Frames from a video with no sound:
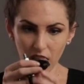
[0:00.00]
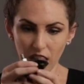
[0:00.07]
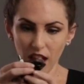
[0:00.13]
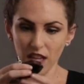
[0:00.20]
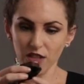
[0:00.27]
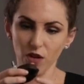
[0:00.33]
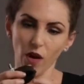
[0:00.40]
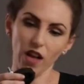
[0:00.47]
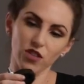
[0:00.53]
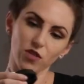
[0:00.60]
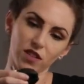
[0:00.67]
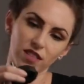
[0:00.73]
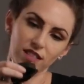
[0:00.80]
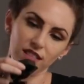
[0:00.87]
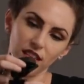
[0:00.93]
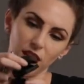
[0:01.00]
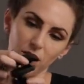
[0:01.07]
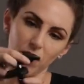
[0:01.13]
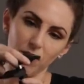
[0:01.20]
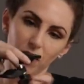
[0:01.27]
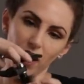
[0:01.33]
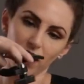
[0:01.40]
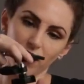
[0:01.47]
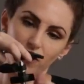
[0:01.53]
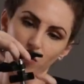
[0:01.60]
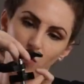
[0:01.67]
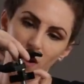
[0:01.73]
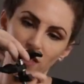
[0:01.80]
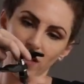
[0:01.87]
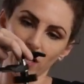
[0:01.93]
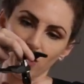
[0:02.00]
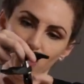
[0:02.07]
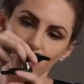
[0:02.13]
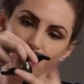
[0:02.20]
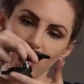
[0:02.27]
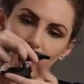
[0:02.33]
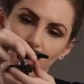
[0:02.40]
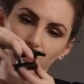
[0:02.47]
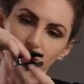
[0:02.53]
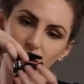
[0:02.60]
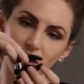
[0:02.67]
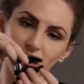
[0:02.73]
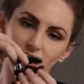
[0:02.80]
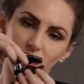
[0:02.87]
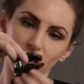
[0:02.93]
And so as you can see, I mean, by the way that it's shaped,